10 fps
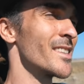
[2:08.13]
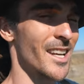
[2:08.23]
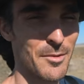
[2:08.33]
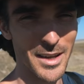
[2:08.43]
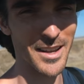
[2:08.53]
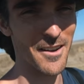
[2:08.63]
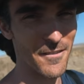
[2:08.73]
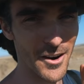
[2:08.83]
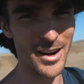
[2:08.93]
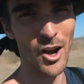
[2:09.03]
it's going to be a
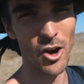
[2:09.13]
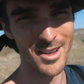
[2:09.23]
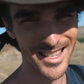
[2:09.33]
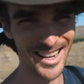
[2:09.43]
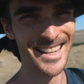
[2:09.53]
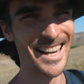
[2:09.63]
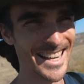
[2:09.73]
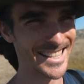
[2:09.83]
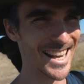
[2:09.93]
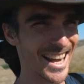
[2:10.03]
very hot, sunny
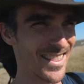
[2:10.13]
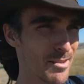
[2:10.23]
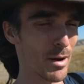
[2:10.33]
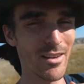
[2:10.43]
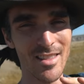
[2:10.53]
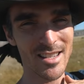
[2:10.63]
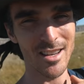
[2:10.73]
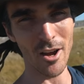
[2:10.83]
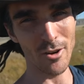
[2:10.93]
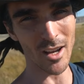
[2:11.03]
day today, and apparently there's
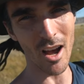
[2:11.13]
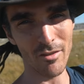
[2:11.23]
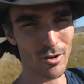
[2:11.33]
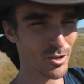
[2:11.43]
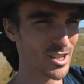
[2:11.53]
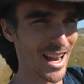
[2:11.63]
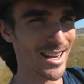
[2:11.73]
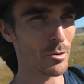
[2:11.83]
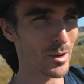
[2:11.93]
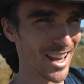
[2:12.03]
no cover or
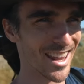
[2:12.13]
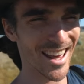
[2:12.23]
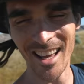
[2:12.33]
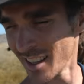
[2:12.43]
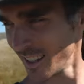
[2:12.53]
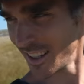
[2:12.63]
shade when we get there.